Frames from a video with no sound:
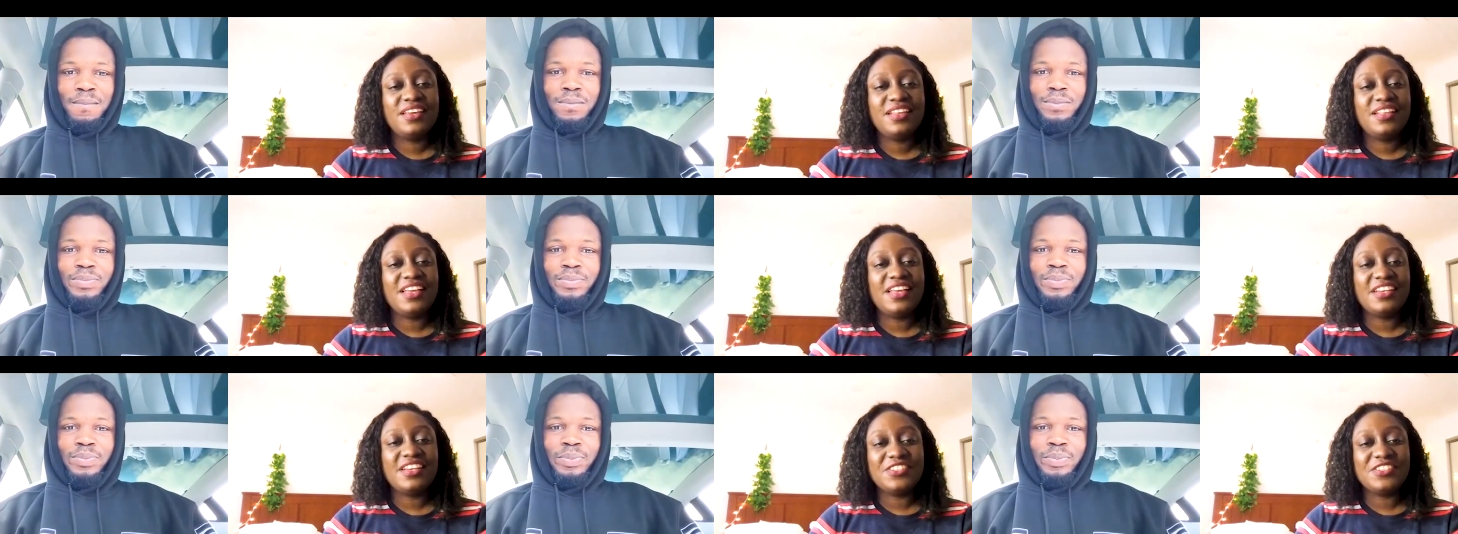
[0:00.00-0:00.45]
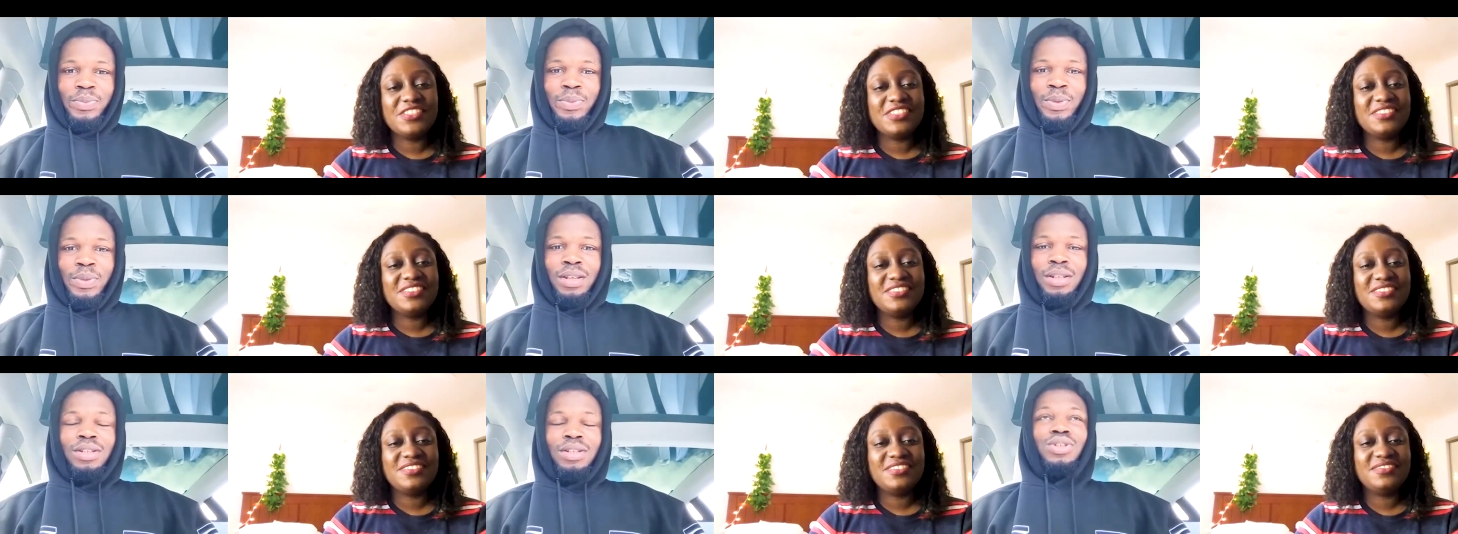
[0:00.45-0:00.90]
Speaker 1: Like
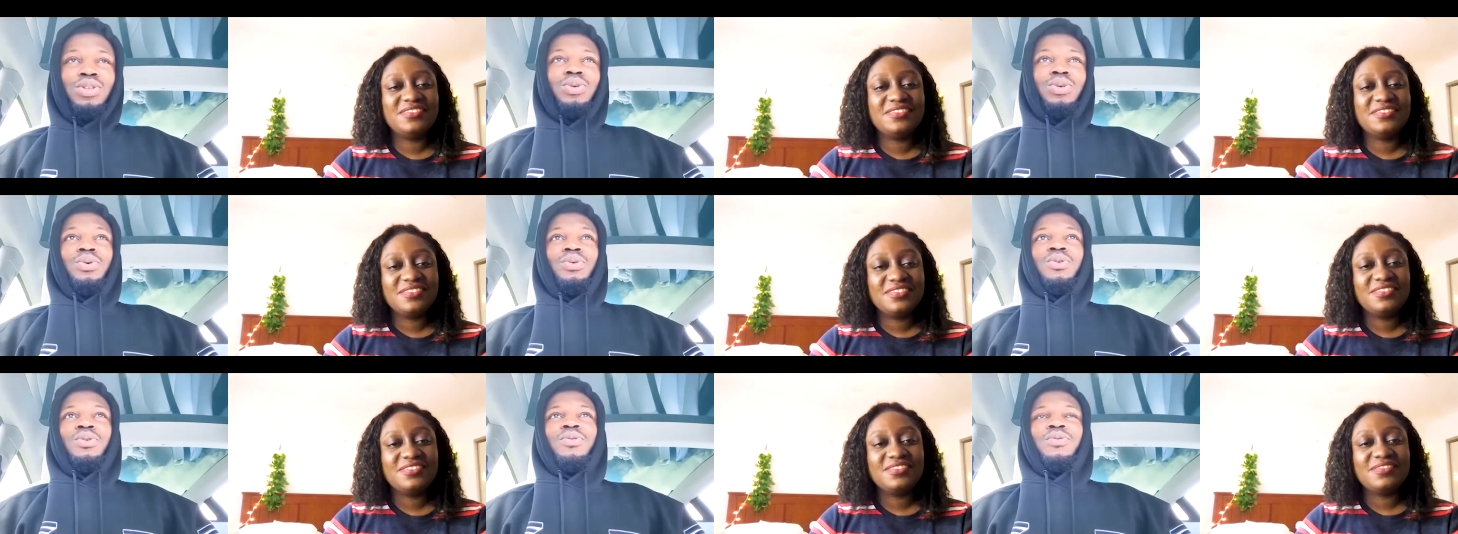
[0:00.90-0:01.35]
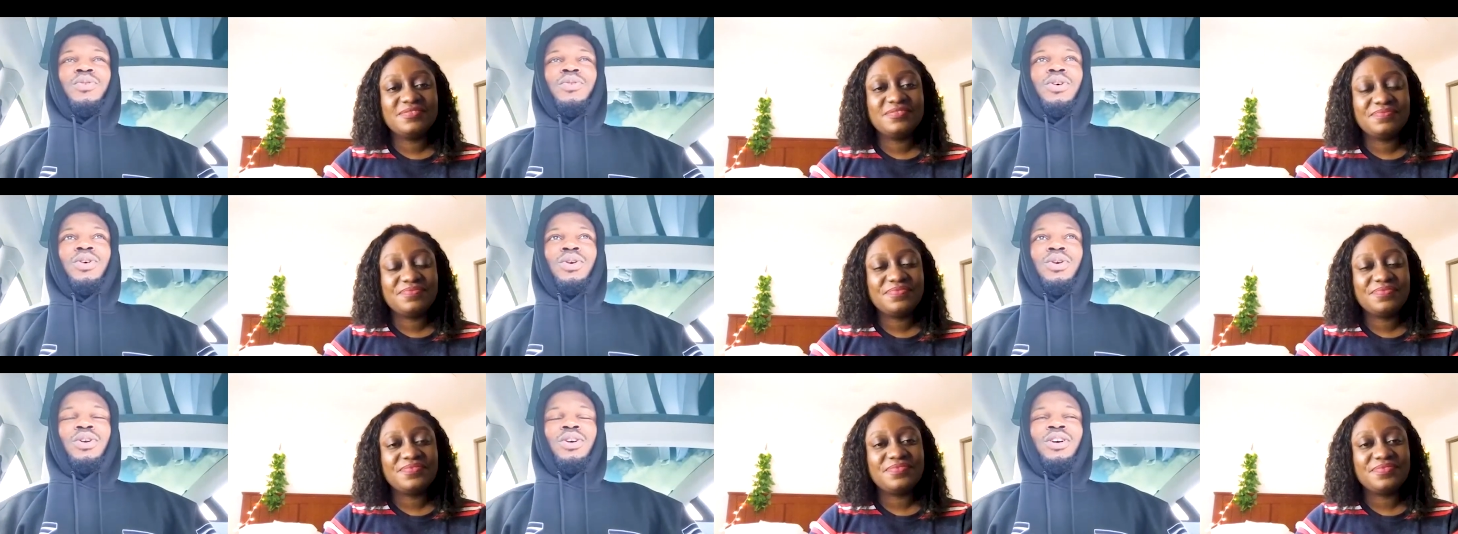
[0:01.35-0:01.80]
just so
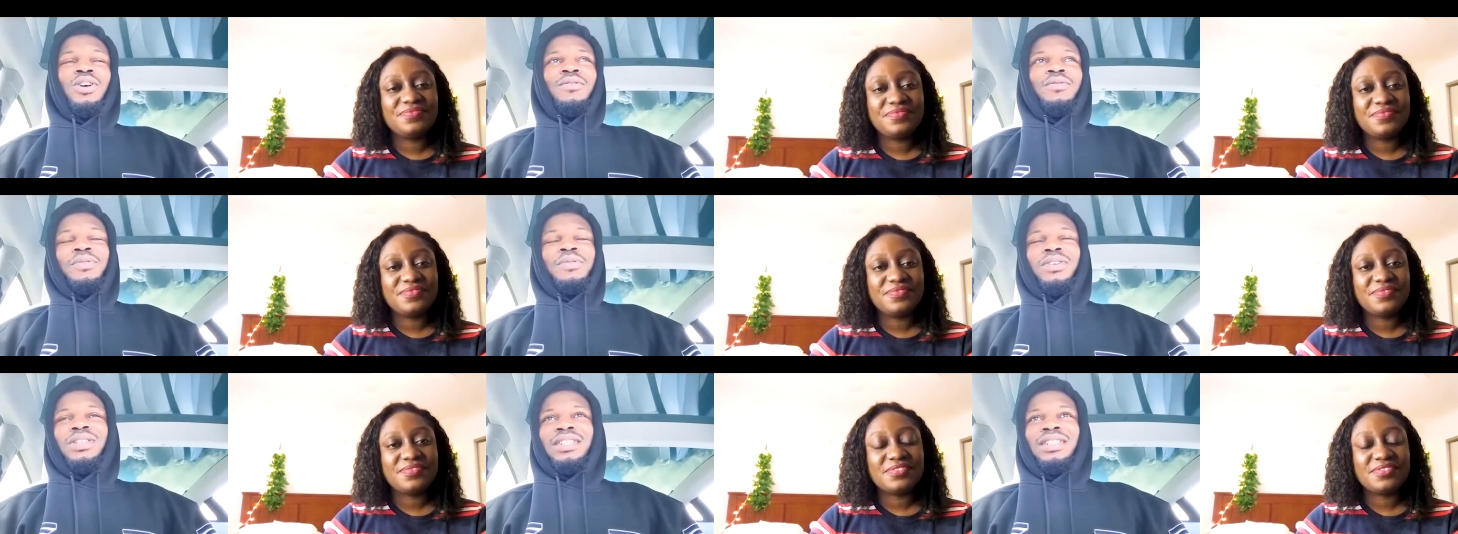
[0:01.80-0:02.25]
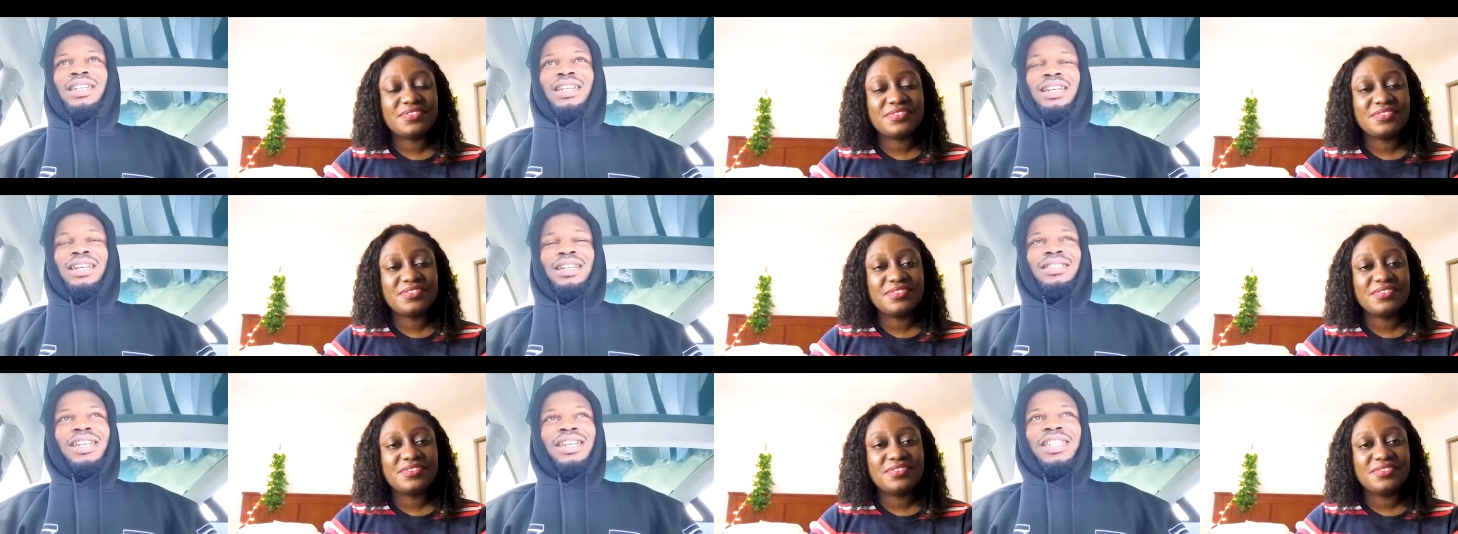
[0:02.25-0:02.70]
for for the
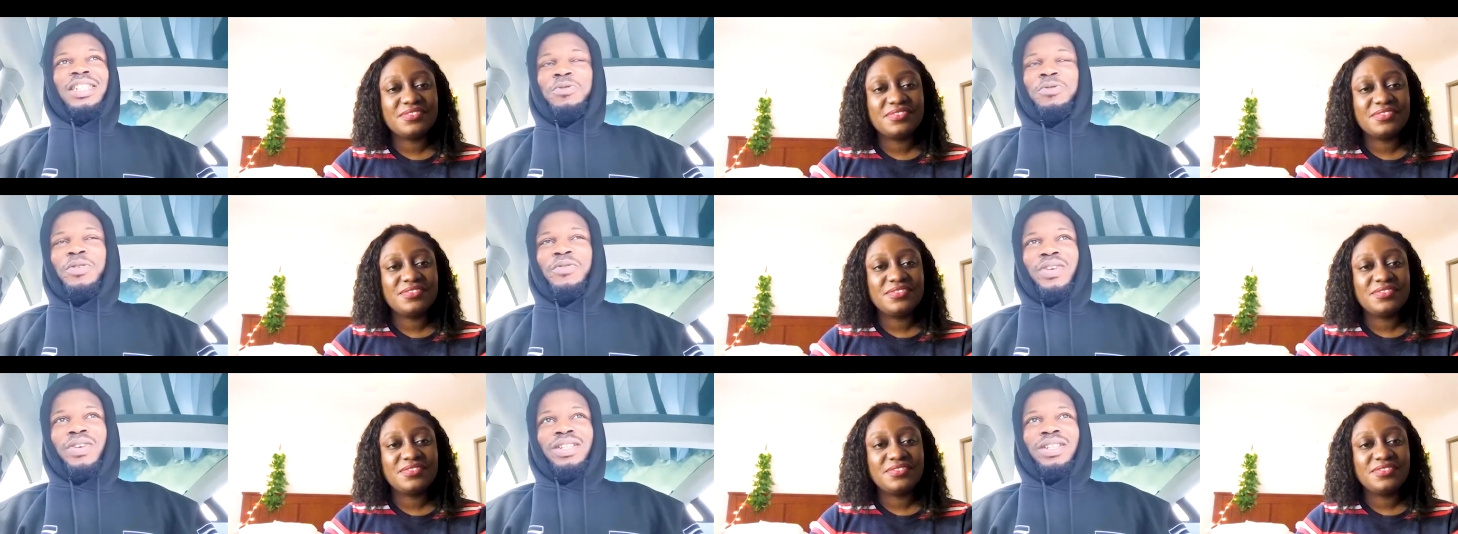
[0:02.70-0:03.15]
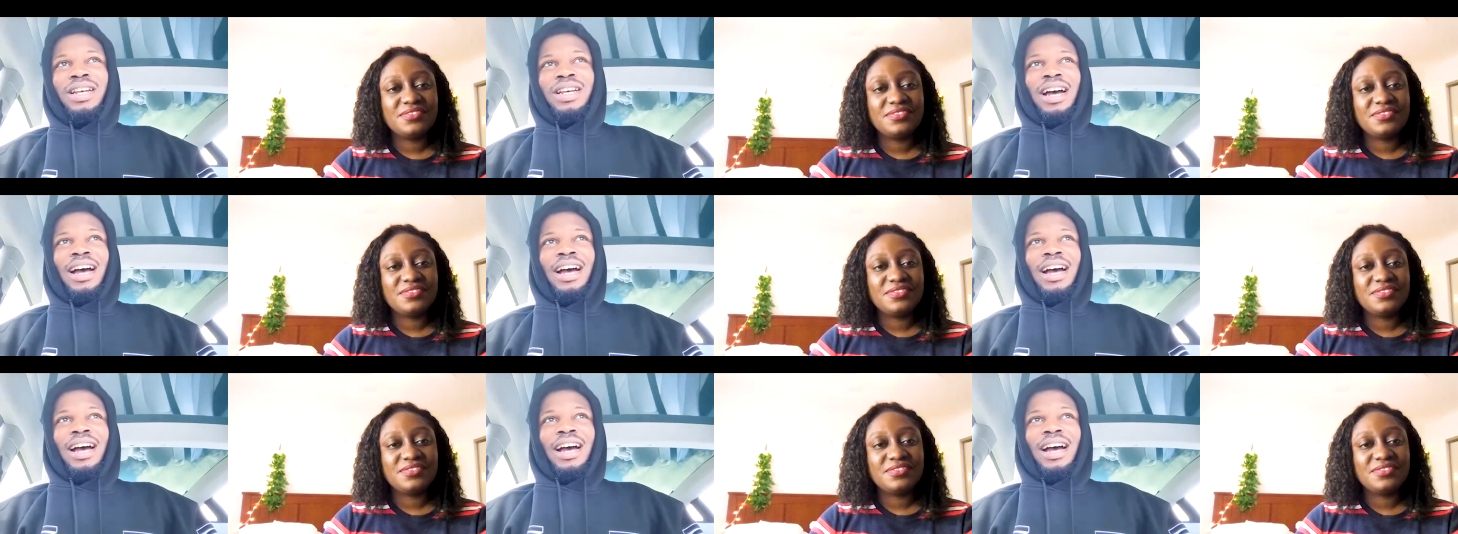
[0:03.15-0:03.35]
internship visa,